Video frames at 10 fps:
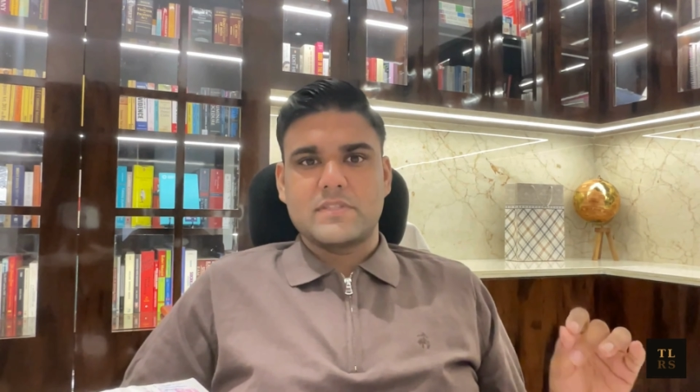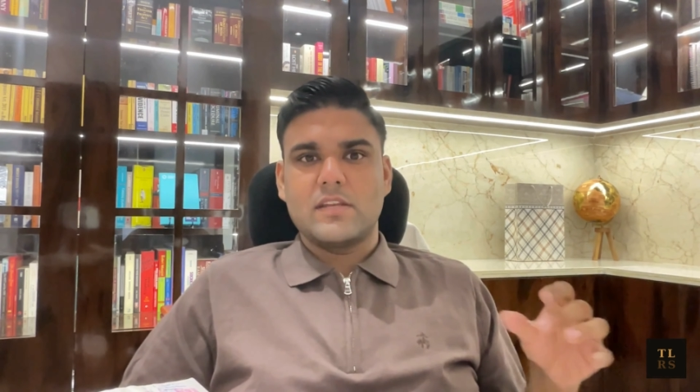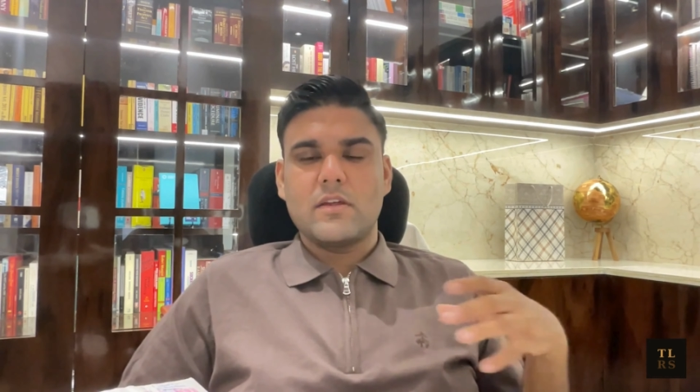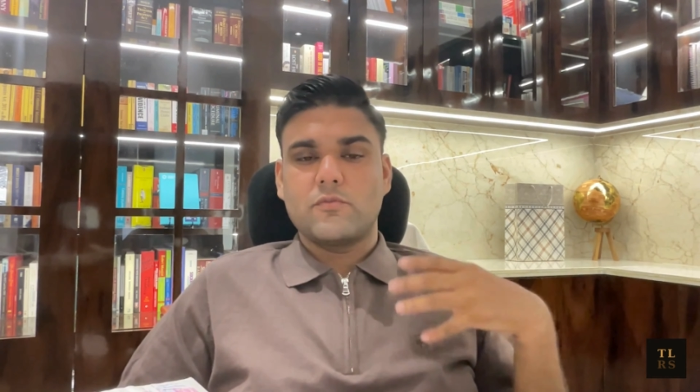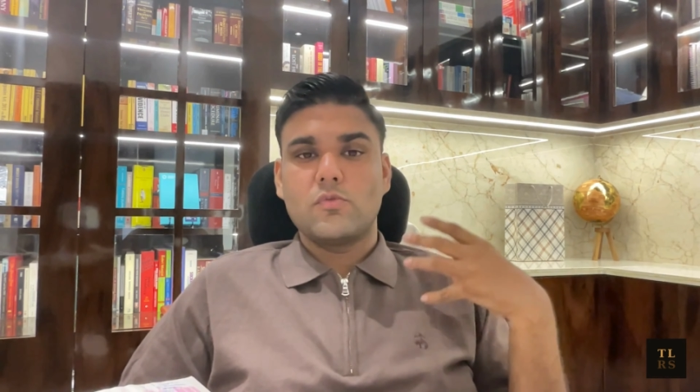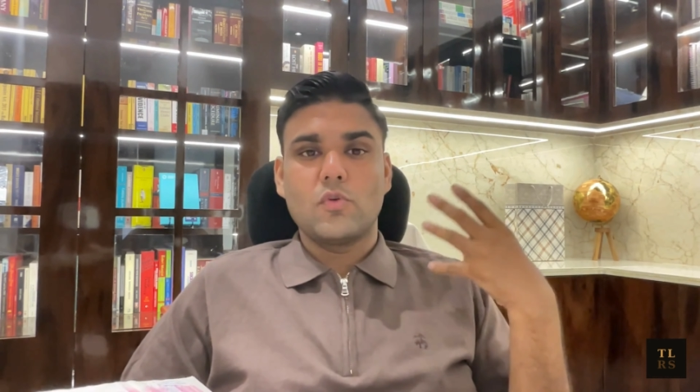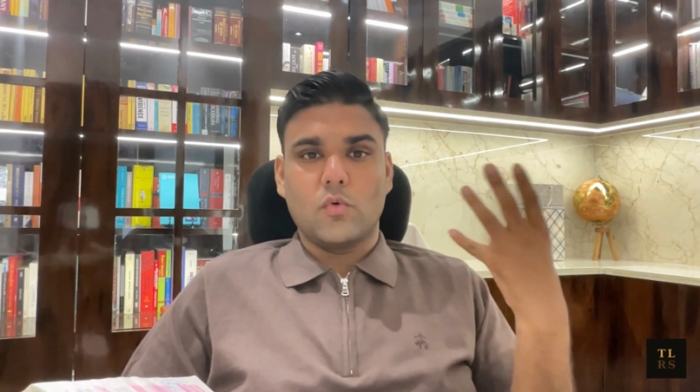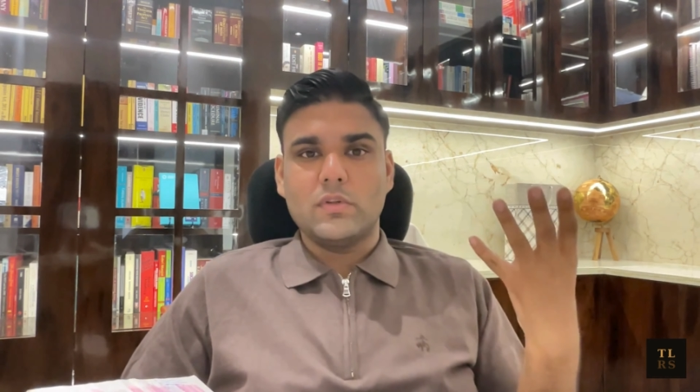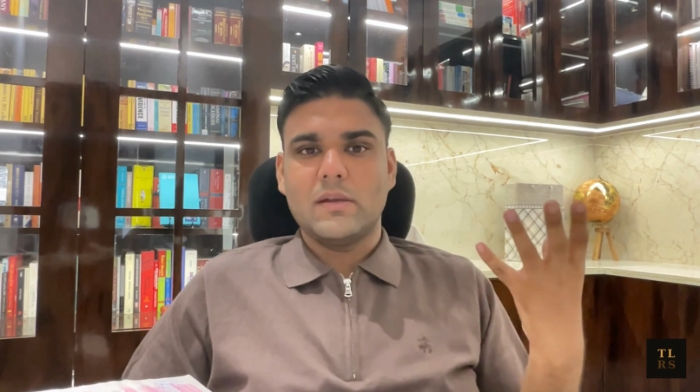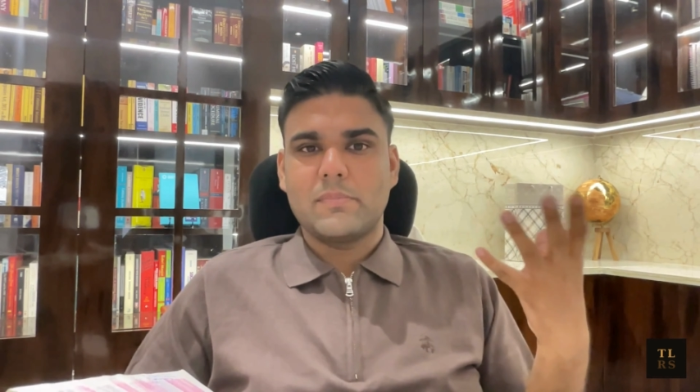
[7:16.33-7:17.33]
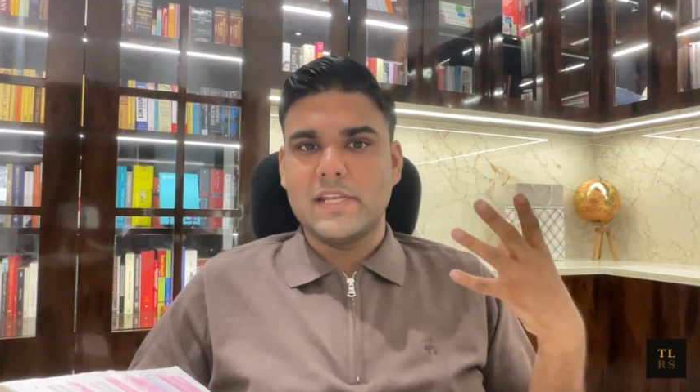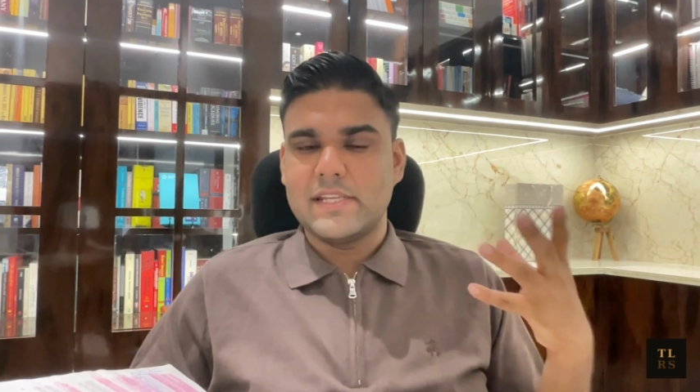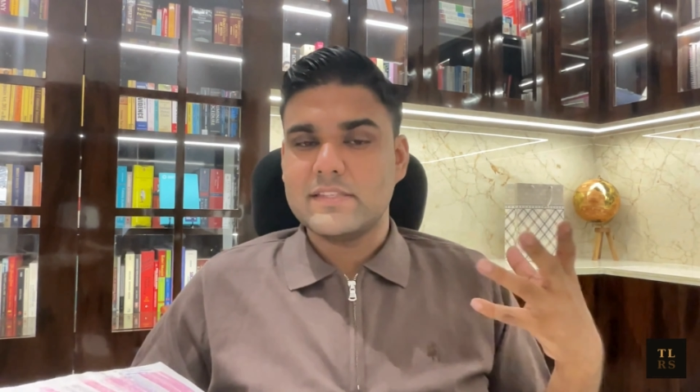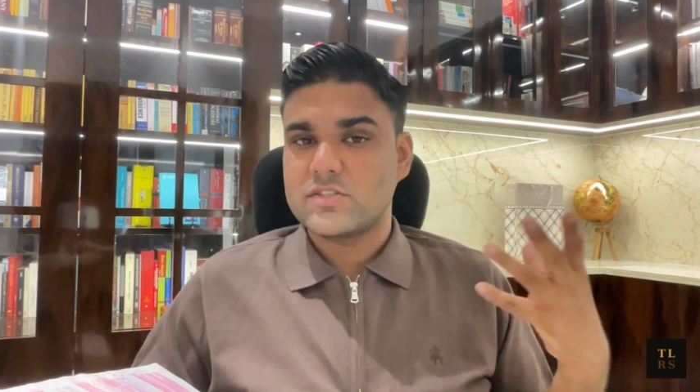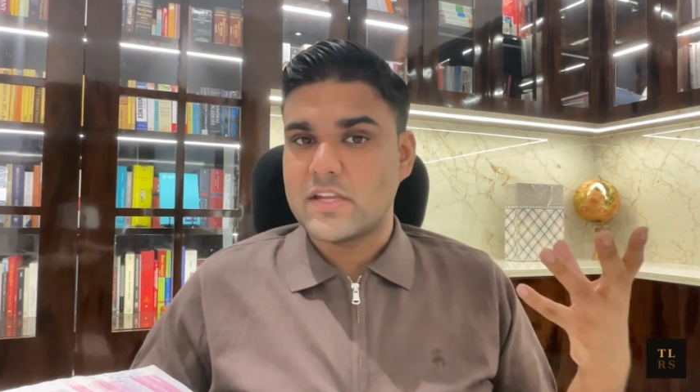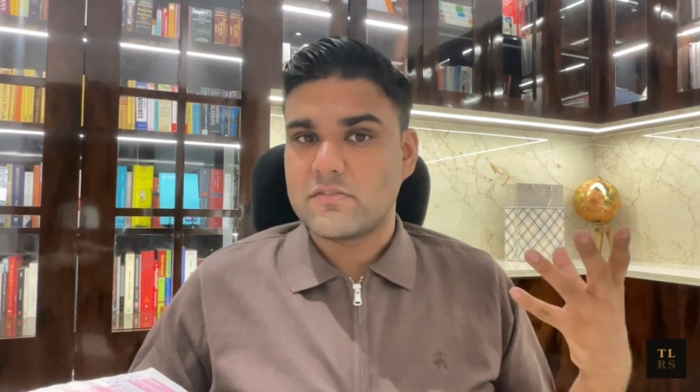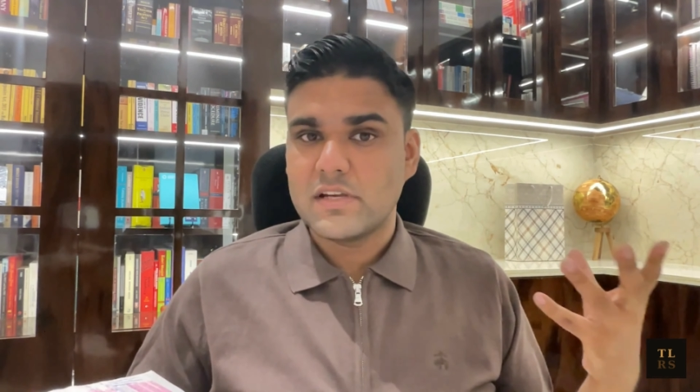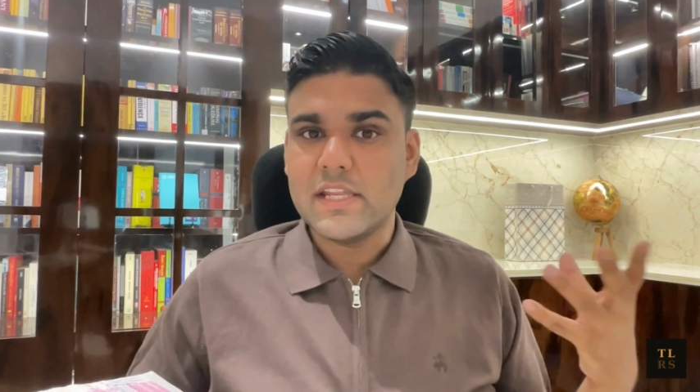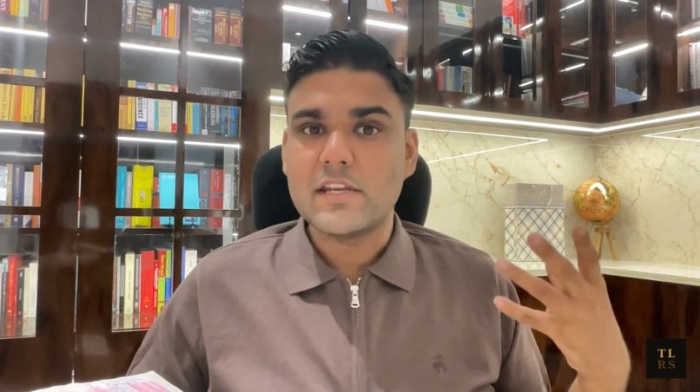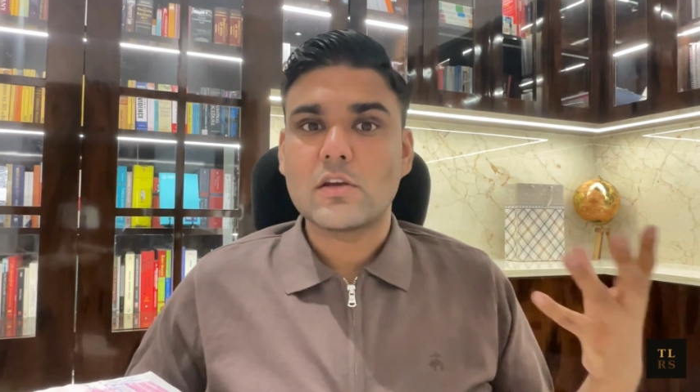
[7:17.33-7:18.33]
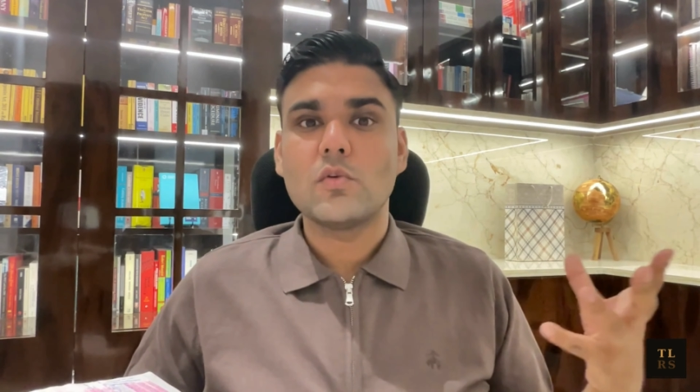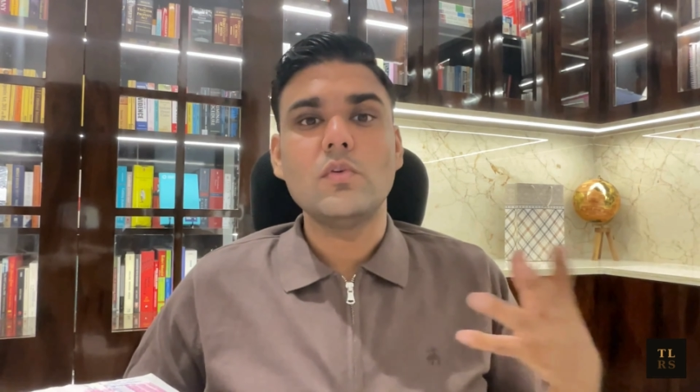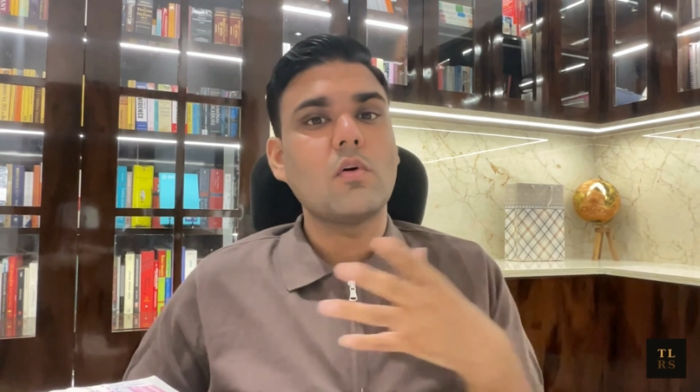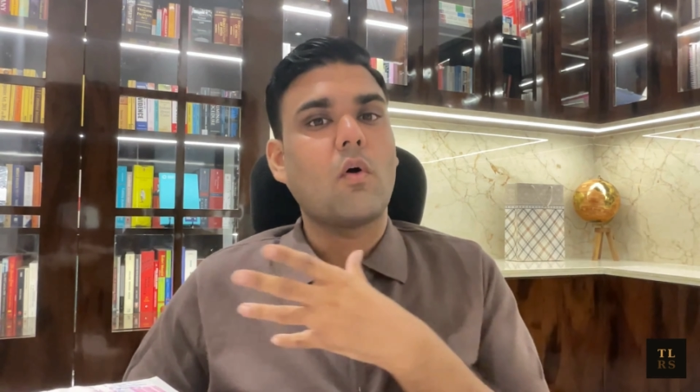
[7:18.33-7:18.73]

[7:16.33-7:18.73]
then you have to know that pleadings generally include